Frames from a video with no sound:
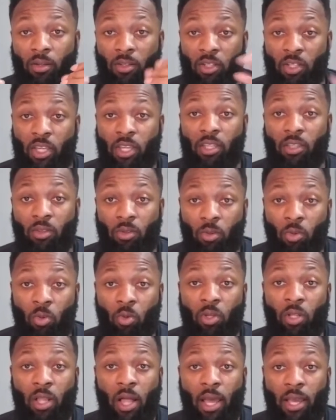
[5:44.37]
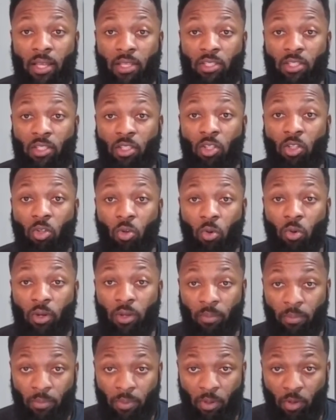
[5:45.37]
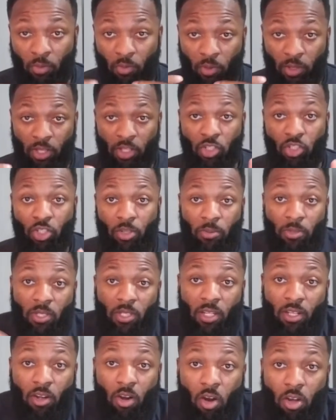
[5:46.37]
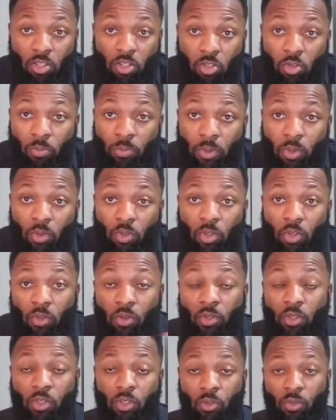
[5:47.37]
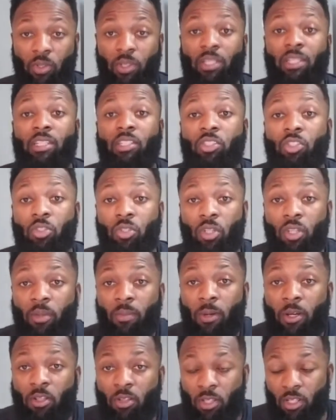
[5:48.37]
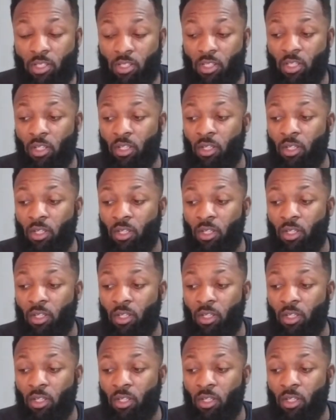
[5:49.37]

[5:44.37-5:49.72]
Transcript: get new clients in the door and build relationships, and then also build your list, your email list.